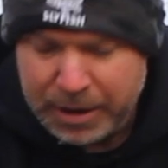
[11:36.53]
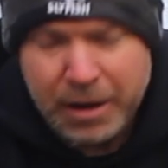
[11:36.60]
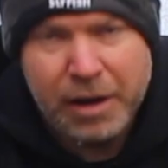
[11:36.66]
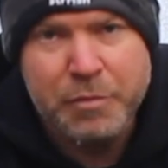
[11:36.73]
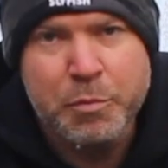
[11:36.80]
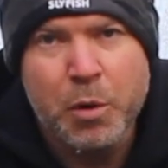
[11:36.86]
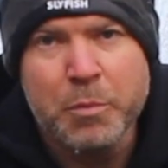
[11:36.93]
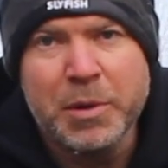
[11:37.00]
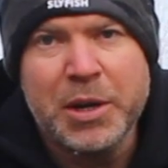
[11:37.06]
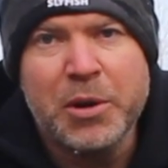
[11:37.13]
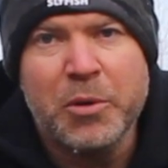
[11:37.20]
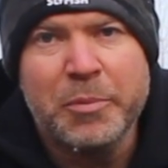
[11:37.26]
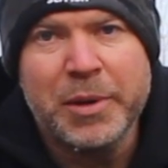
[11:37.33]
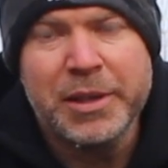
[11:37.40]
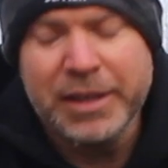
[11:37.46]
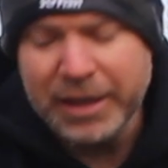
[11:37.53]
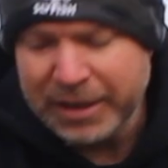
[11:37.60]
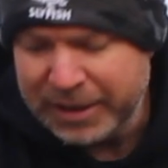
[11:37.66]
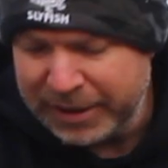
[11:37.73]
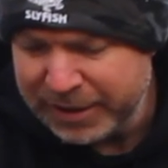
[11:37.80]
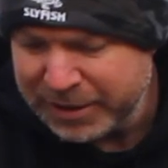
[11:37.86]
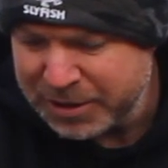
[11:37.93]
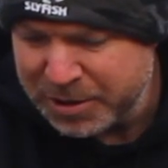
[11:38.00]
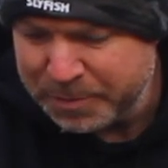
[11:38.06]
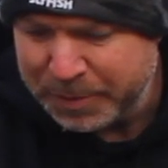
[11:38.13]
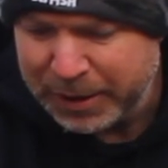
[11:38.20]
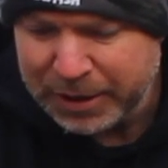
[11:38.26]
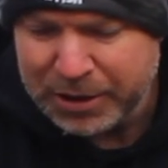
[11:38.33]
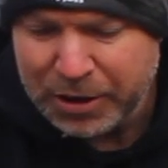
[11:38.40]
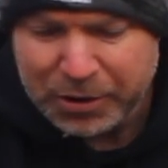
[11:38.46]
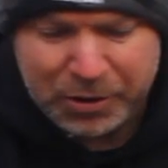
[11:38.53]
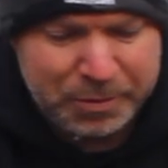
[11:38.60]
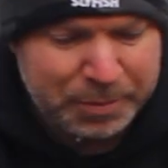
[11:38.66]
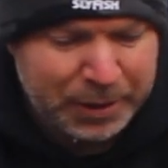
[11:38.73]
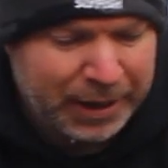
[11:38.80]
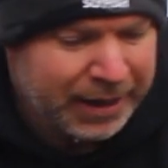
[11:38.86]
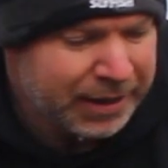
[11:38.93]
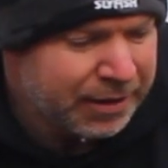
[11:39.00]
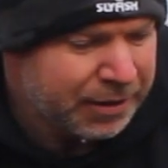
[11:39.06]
I've probably not been the luckiest, but I can't complain.